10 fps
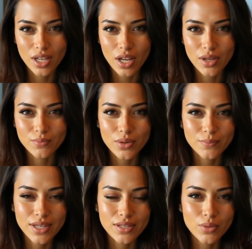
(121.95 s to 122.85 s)
Offer a
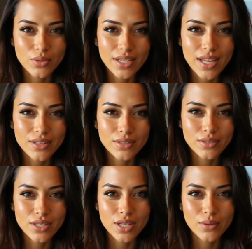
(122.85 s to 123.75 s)
paid newsletter.
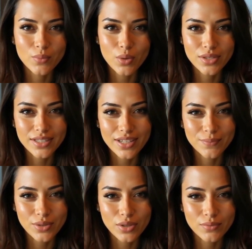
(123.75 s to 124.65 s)
Bonus
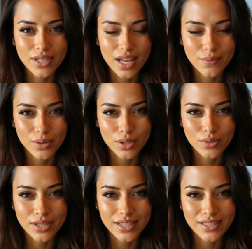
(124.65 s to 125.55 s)
tips or VIP
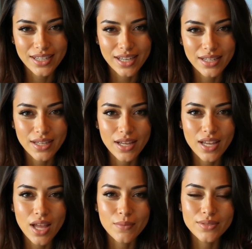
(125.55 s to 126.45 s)
only content.
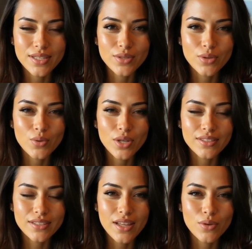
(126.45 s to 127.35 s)
Upsell or
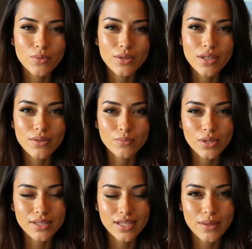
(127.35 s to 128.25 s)
cross-sell. For
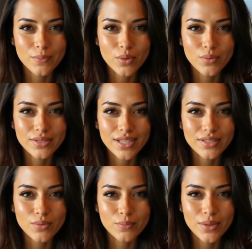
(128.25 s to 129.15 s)
example,
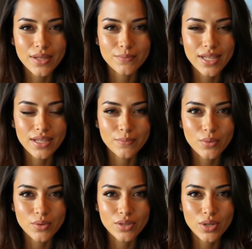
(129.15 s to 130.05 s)
thanks for buying my
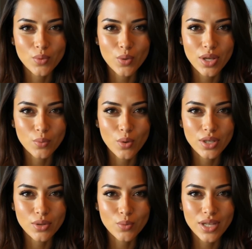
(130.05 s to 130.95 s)
ebook. Want
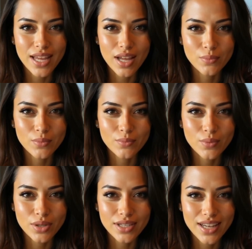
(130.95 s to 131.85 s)
one-on-one help for
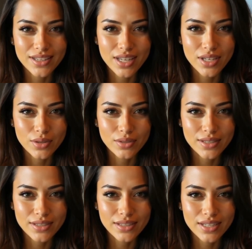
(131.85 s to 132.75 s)

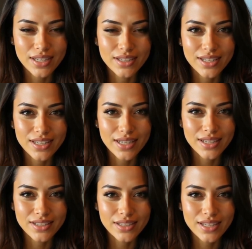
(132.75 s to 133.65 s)
$49? The
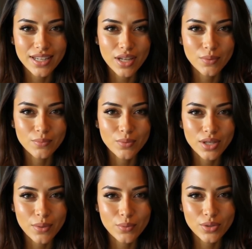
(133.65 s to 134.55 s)
key: stay helpful,
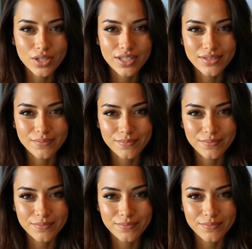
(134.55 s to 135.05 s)
not pushy.